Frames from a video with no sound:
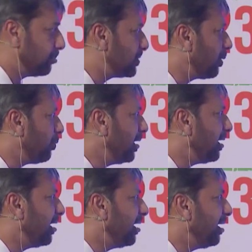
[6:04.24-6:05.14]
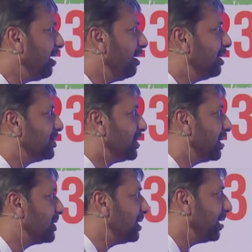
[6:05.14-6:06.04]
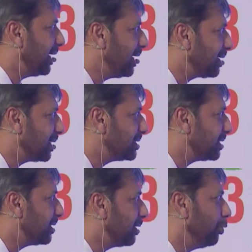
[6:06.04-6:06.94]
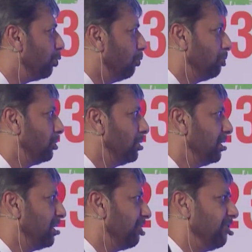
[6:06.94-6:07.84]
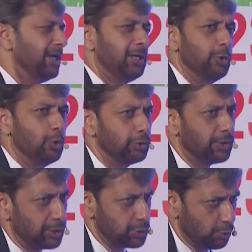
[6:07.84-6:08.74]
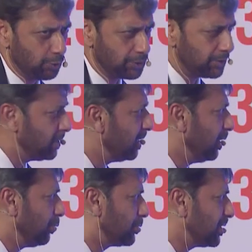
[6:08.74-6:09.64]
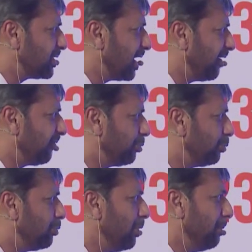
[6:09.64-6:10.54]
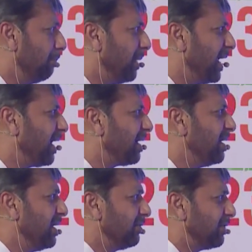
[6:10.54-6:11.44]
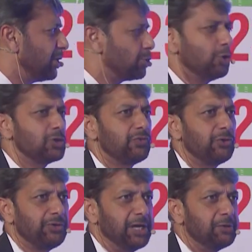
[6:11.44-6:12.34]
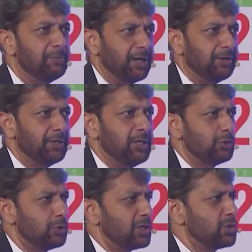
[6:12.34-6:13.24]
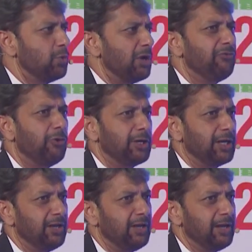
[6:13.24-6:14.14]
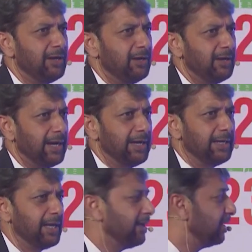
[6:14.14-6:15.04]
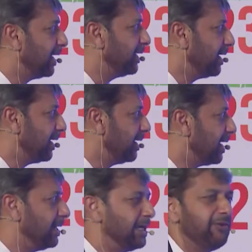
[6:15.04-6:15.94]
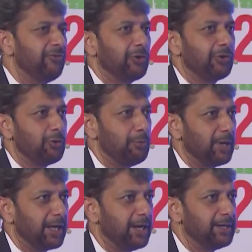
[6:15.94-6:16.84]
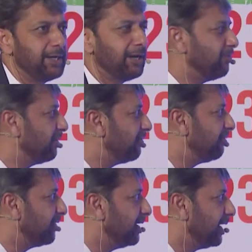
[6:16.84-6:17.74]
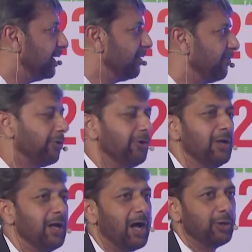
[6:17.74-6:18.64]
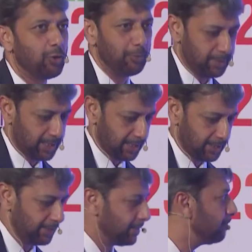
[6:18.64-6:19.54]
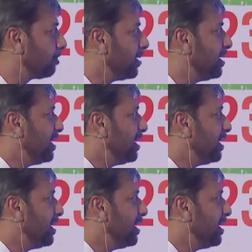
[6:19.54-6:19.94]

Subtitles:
Subsequently, GNC8 considered, no, they are very low thresholds. You just have to make thresholds for treatment. So just 140, 80, 90 for complicated and 150, 90 for uncomplicated.